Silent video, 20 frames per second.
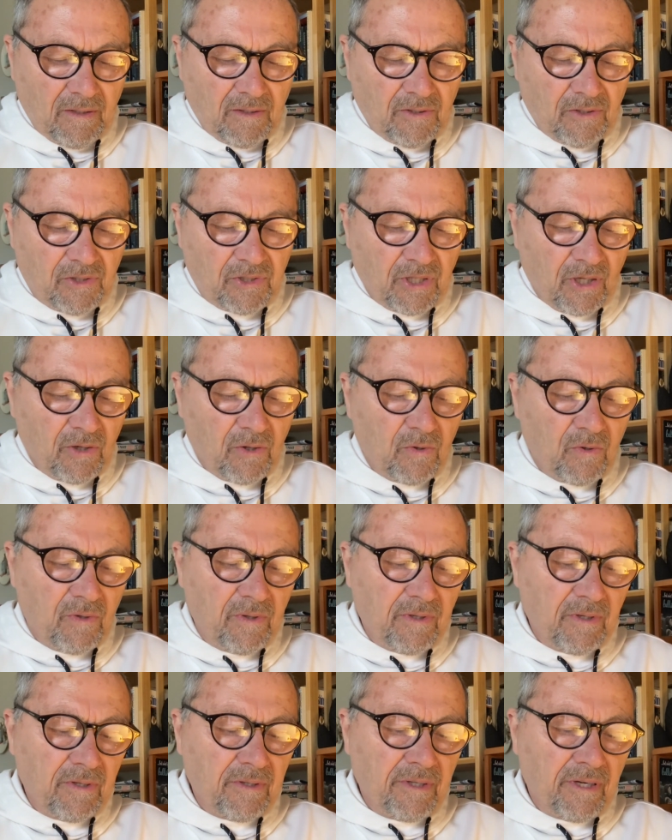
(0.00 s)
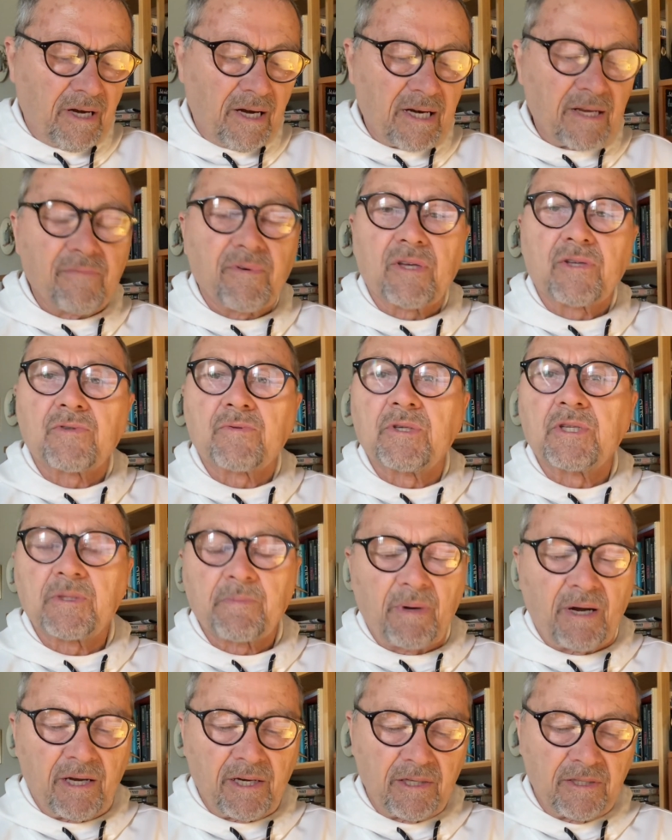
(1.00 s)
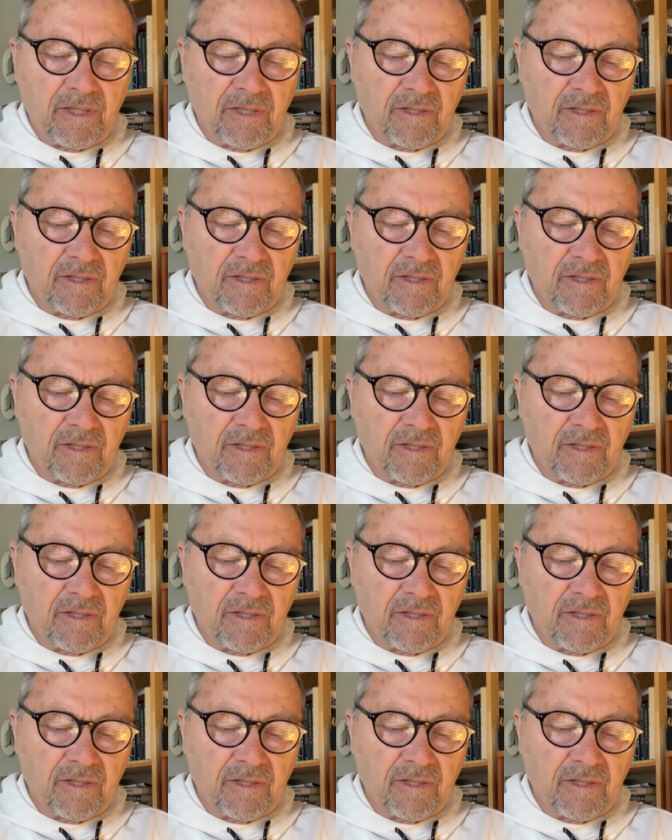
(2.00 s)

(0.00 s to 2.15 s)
So Notovitch responded